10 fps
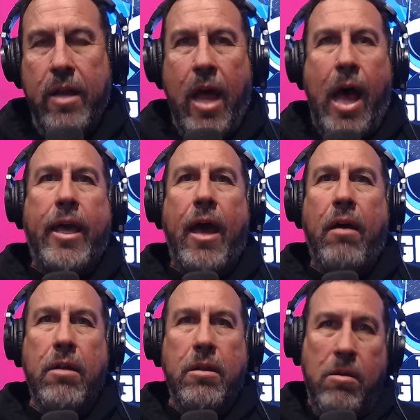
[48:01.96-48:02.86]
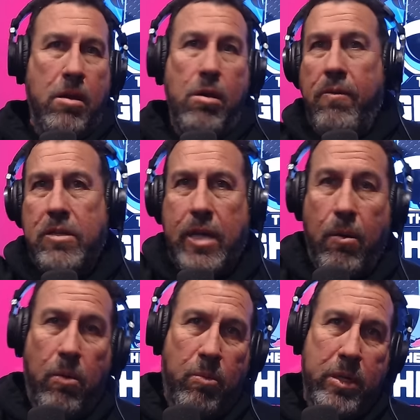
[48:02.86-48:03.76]
a knockout, and you, you even say
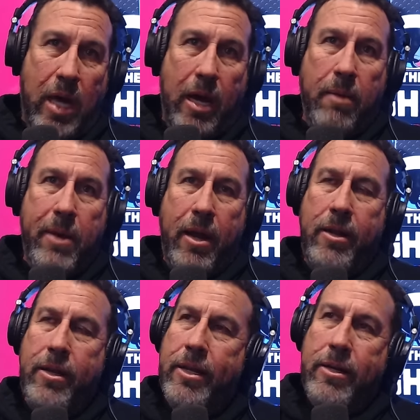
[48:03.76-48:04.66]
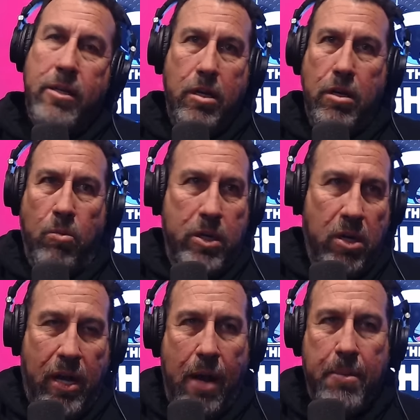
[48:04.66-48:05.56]
it when we talk about it, uh, you're, when
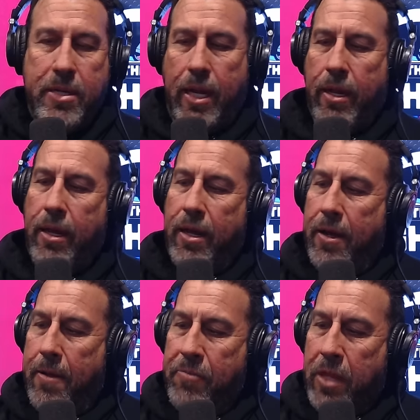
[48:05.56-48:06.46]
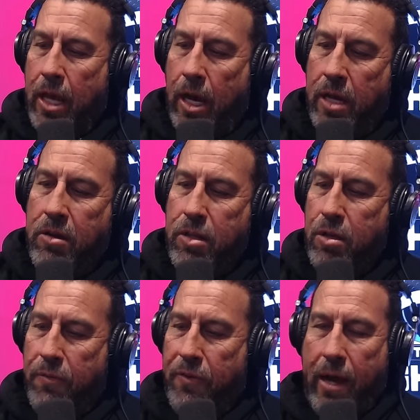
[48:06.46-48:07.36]
you're commentating, under the
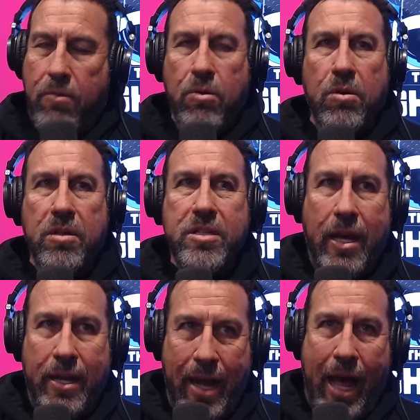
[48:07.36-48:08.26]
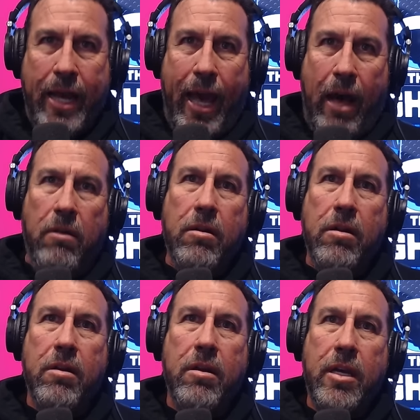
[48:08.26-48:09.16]
unified rules, a knockout
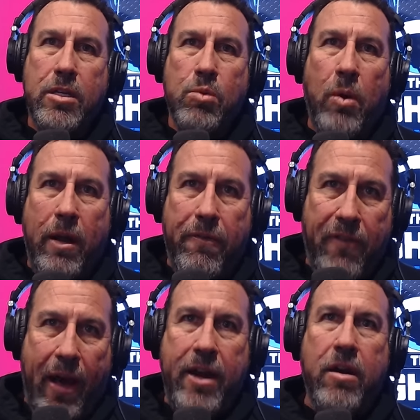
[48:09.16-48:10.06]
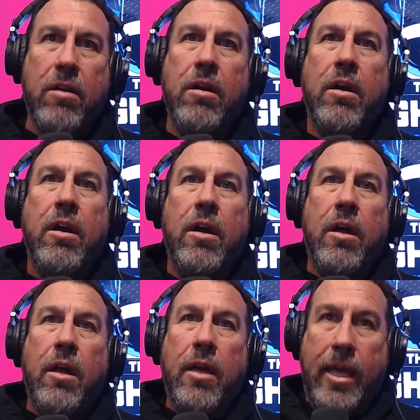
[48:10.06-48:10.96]
is when a fighter
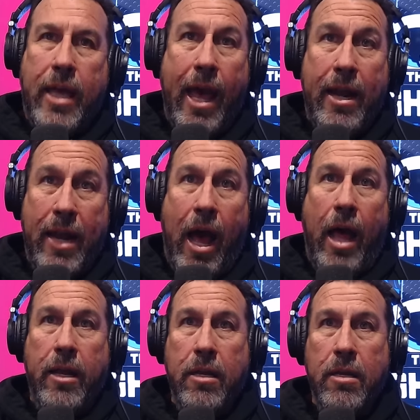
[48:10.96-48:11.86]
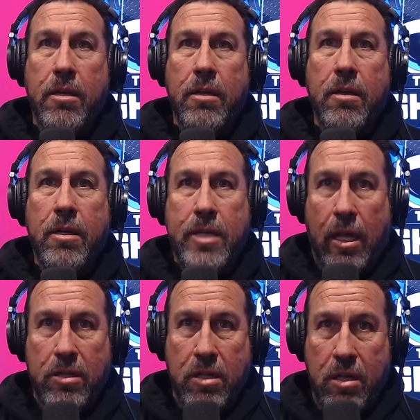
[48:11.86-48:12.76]
cannot
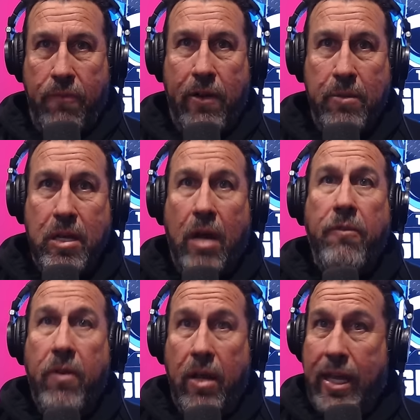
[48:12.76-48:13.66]
intelligently defend himself.